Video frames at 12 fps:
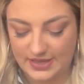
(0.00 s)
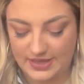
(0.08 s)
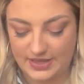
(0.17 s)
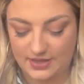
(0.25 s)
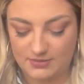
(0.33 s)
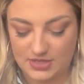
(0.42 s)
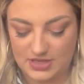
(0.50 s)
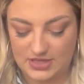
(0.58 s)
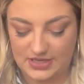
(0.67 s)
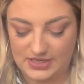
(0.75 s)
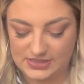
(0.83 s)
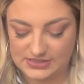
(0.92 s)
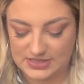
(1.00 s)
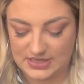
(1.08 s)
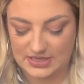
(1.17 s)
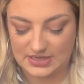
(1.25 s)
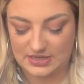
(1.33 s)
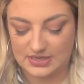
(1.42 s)
Um, these
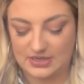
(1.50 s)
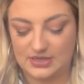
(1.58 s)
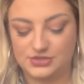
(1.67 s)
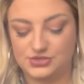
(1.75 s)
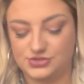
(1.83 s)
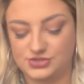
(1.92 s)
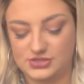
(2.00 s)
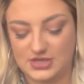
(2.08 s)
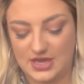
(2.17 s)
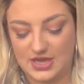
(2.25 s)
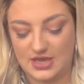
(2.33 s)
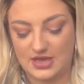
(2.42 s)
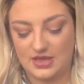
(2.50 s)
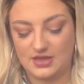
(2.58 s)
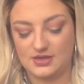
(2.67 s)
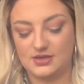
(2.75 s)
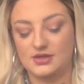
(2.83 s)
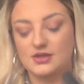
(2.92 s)
are just a